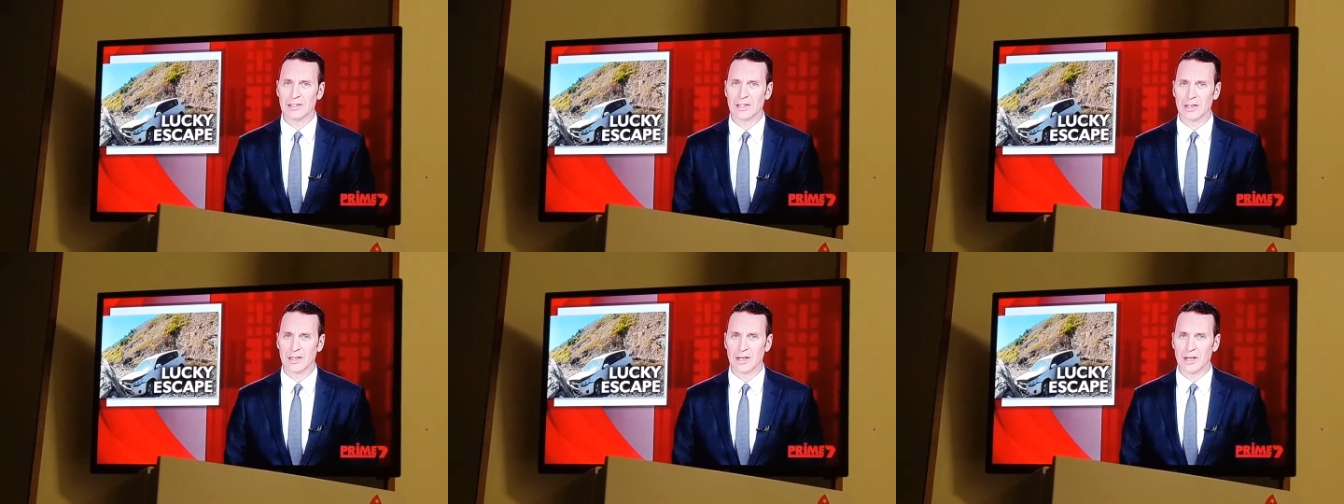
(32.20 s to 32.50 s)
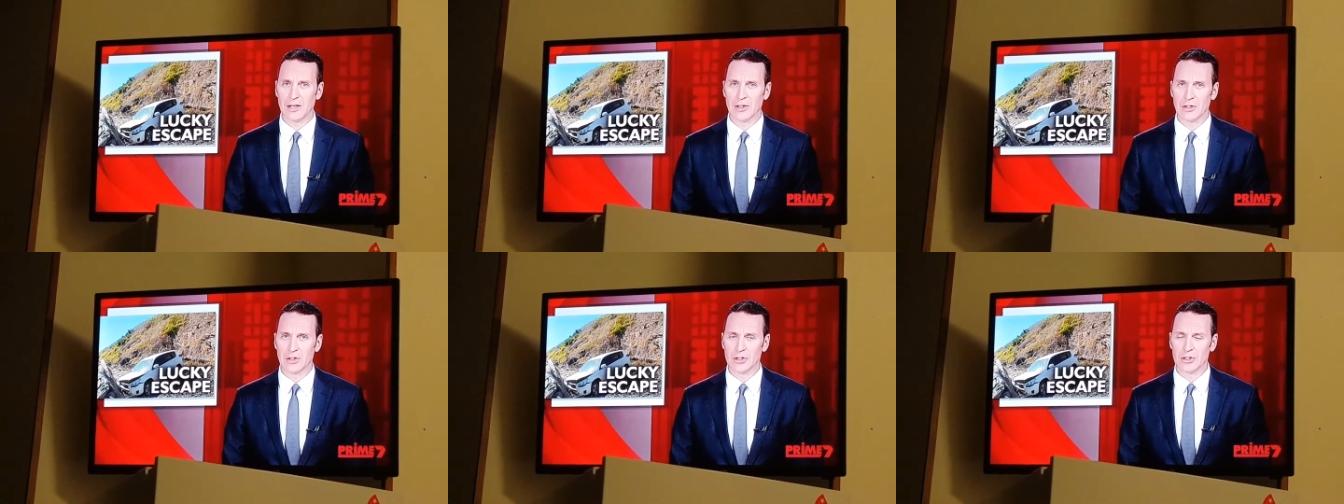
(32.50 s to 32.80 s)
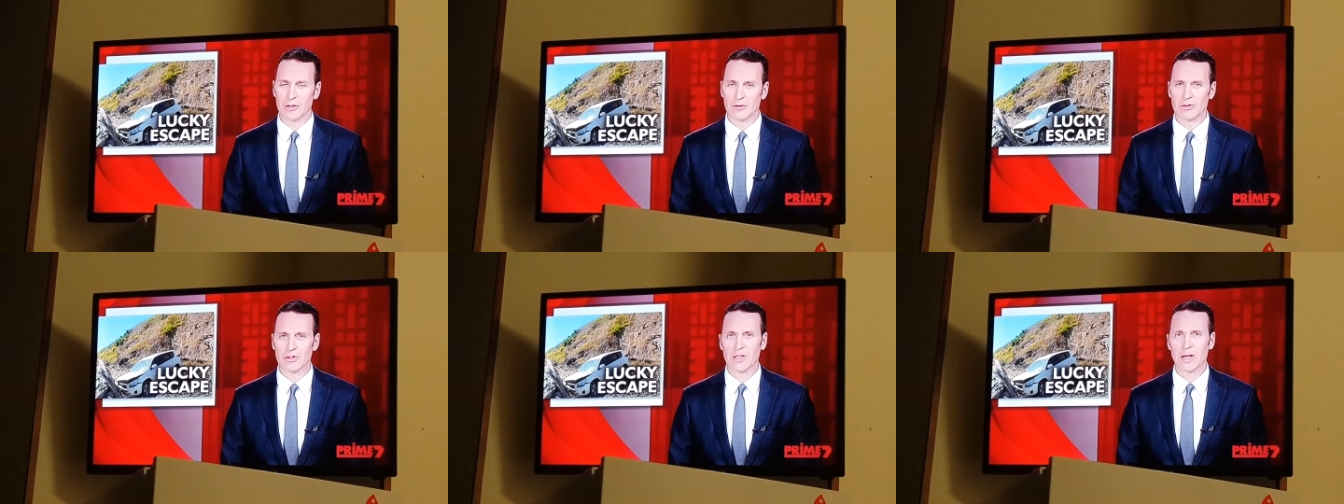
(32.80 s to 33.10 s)
teenagers
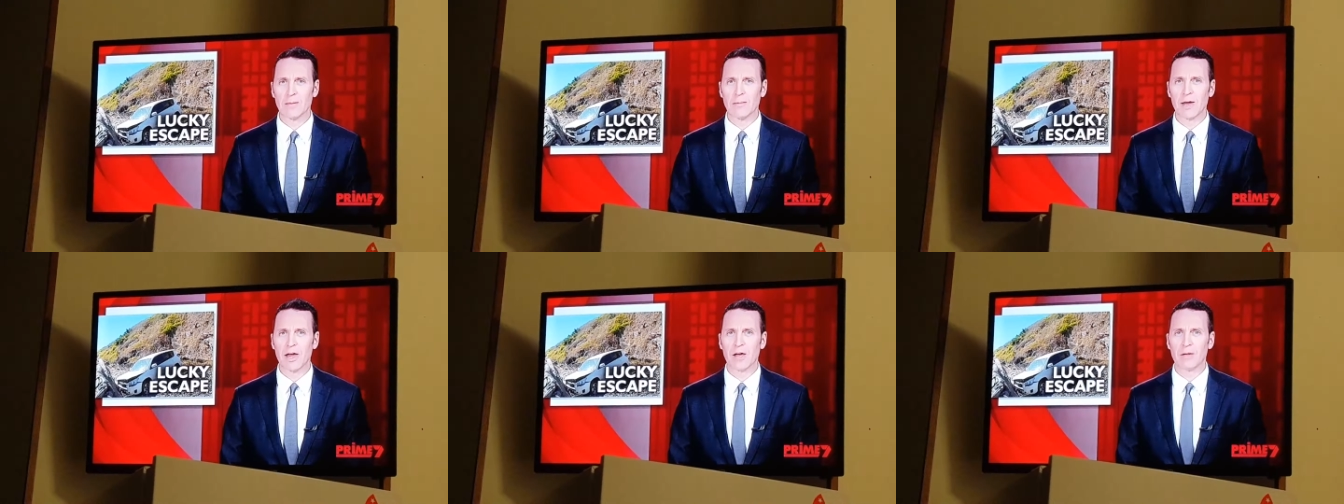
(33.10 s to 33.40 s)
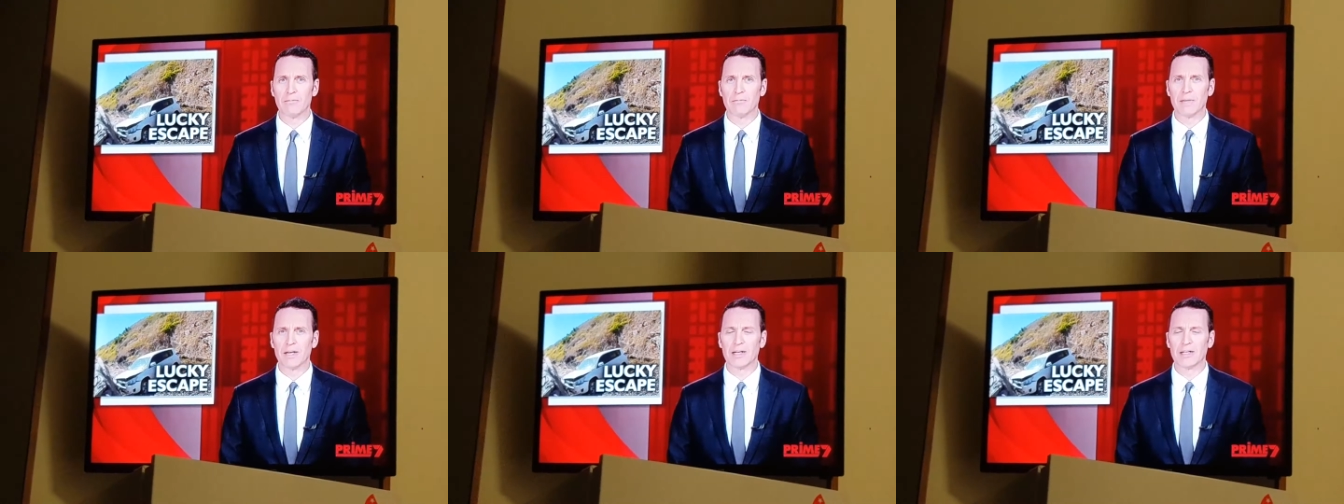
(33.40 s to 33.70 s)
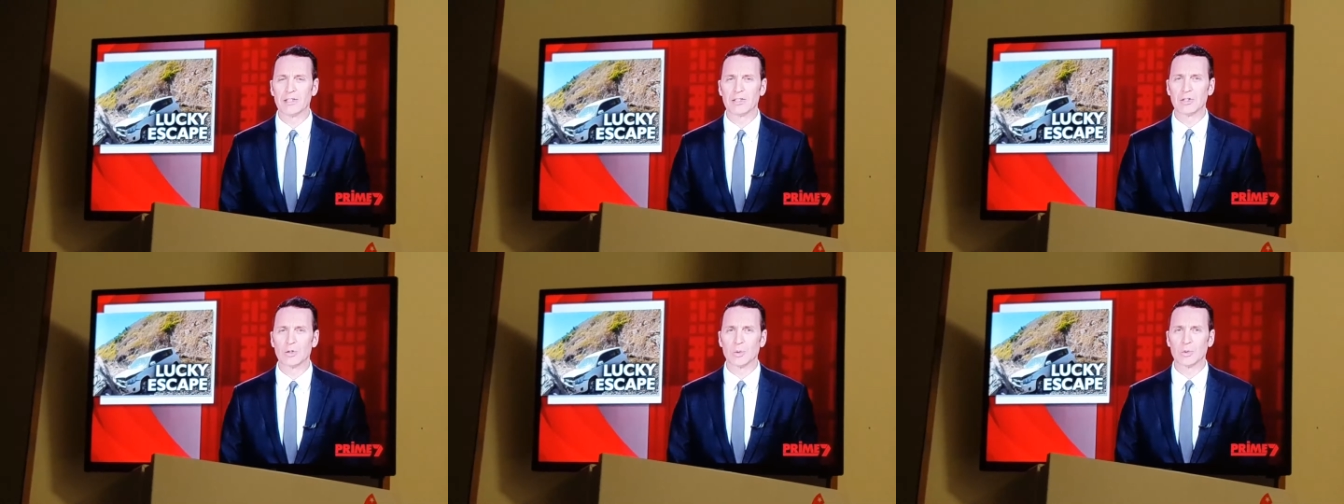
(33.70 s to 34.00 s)
have somehow
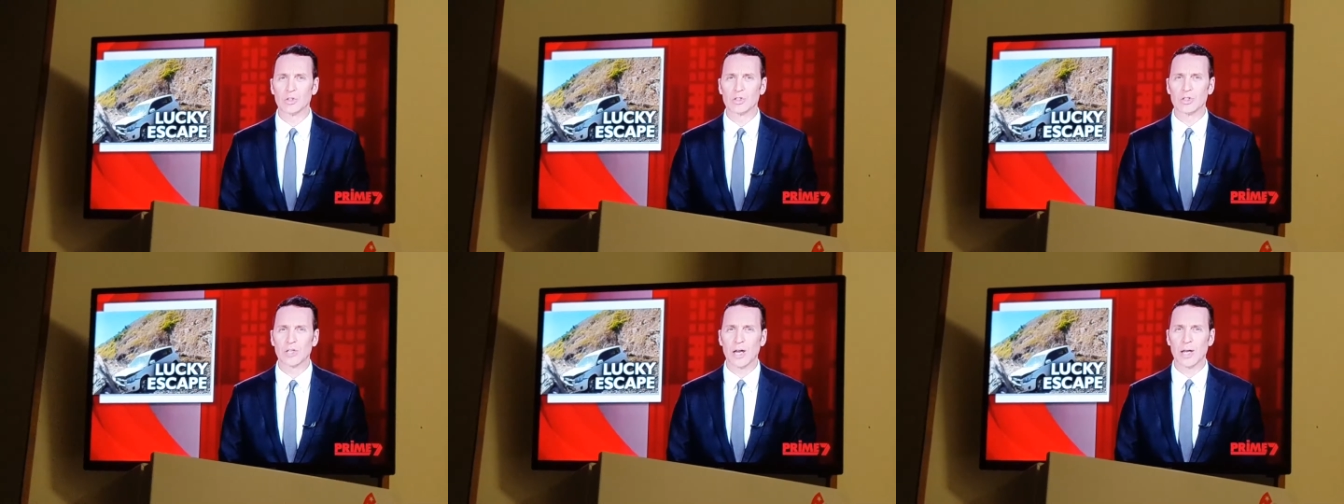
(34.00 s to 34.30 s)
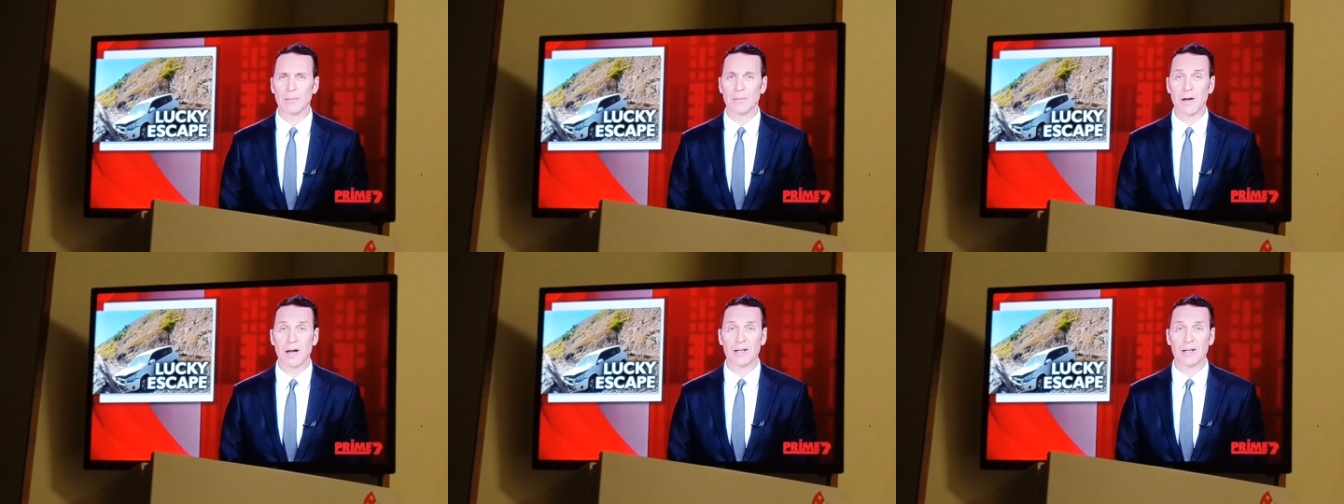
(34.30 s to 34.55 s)
managed to escape